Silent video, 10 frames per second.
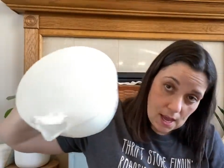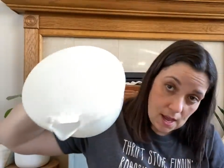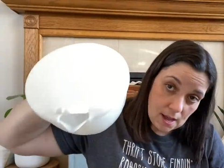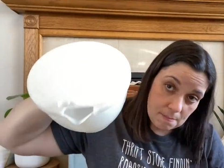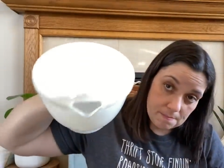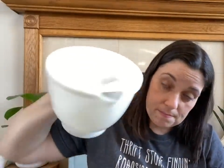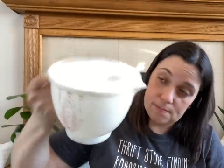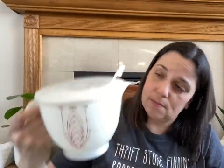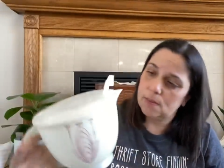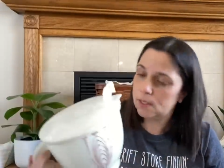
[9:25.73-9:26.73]

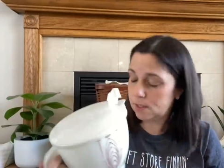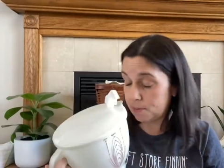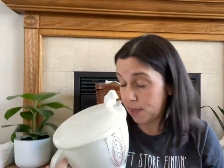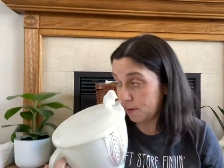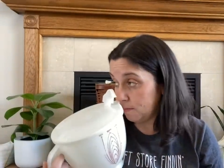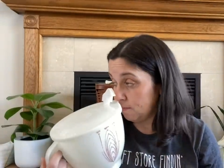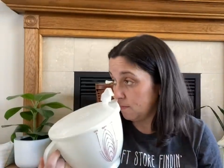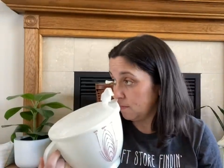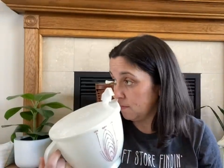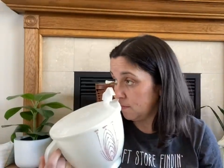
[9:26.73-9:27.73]
Let's smell
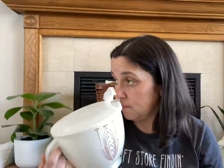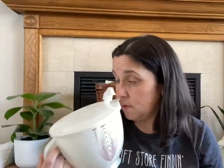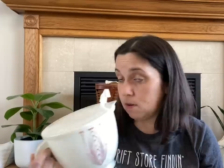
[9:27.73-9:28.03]
it.